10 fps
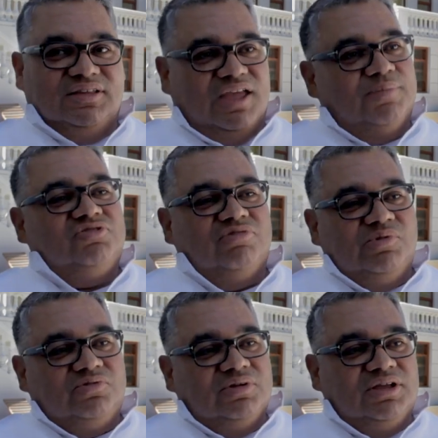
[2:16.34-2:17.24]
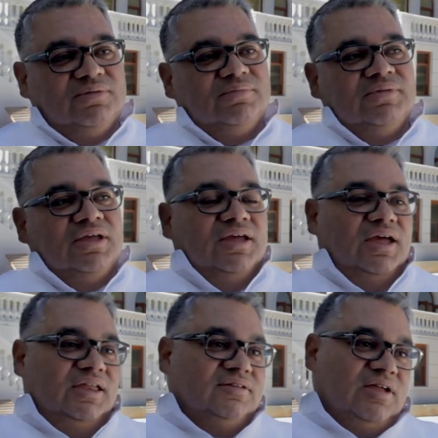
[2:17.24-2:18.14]
the chemistry between him
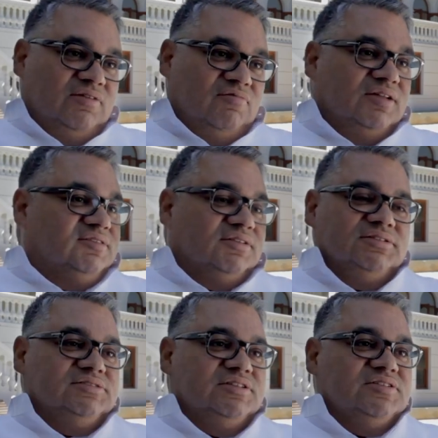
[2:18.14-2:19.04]
and Russell is